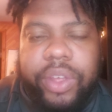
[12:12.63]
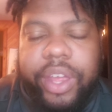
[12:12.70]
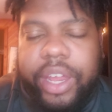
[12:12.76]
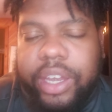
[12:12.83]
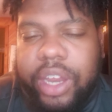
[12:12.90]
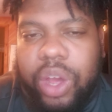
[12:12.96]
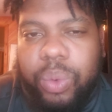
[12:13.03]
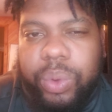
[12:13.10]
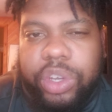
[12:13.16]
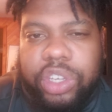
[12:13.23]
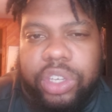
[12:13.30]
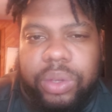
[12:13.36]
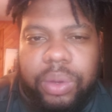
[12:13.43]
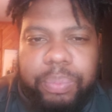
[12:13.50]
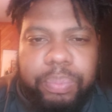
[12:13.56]
They dealt with
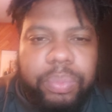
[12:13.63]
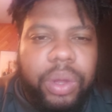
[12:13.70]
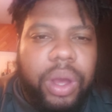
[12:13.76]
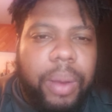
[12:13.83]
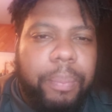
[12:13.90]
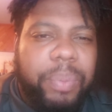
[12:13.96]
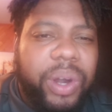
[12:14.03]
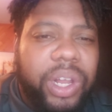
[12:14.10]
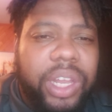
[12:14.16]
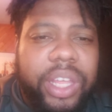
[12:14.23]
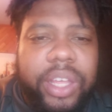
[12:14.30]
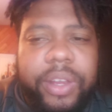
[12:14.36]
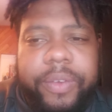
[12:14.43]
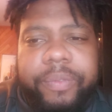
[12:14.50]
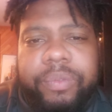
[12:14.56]

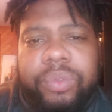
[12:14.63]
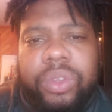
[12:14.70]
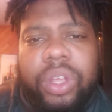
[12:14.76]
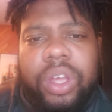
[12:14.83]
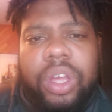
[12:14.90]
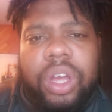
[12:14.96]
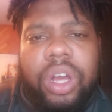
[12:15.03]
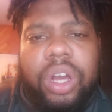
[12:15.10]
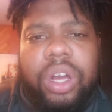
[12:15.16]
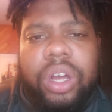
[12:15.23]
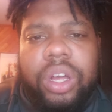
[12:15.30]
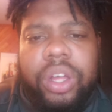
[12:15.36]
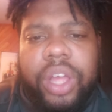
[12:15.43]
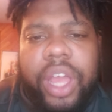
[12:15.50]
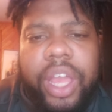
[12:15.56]
bullying
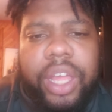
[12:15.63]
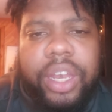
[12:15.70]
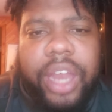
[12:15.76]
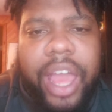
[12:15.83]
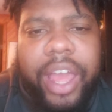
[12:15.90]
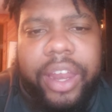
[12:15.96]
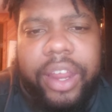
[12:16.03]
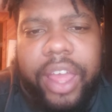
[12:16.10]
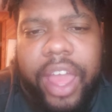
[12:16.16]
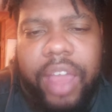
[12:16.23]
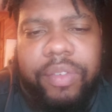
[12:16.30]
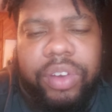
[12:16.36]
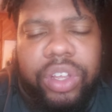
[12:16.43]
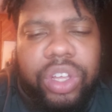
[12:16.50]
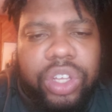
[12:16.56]
and not
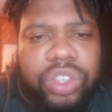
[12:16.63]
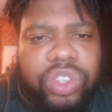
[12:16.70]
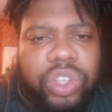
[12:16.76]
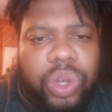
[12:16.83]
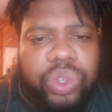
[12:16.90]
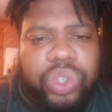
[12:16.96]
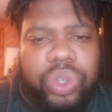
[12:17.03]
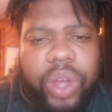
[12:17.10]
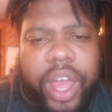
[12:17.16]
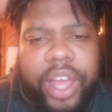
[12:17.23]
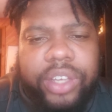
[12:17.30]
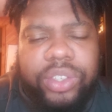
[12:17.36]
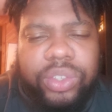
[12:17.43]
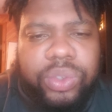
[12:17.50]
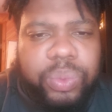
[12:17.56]
having good social
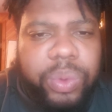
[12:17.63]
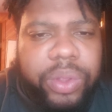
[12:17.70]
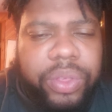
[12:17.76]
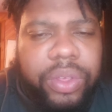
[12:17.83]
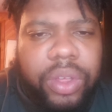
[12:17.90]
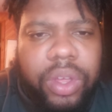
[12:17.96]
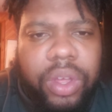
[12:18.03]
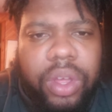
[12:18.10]
actions with